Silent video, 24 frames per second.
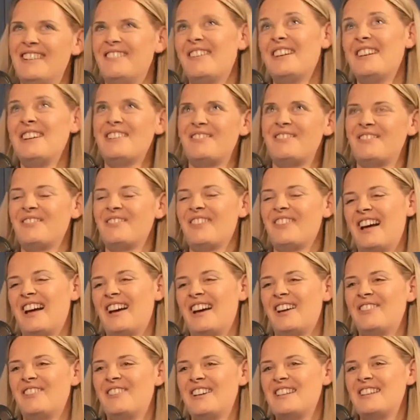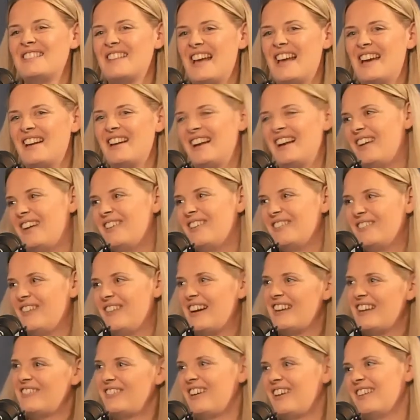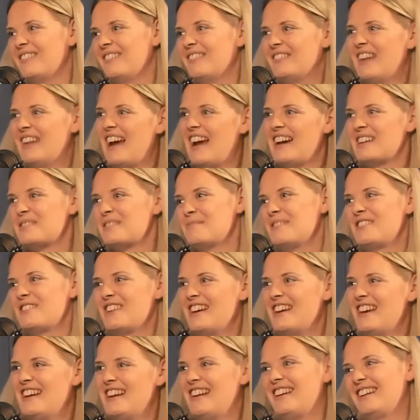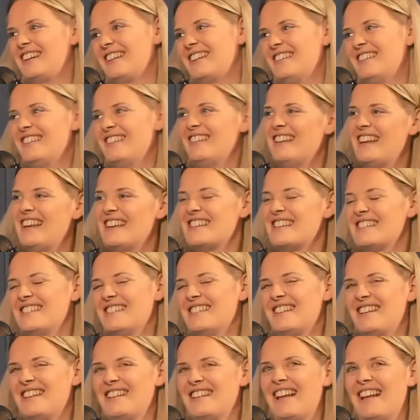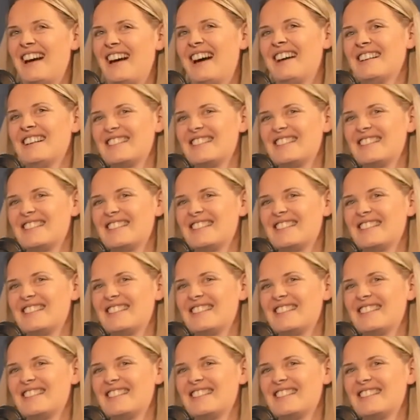I always say like, oh, when I've got the next machine, I can do this and do that."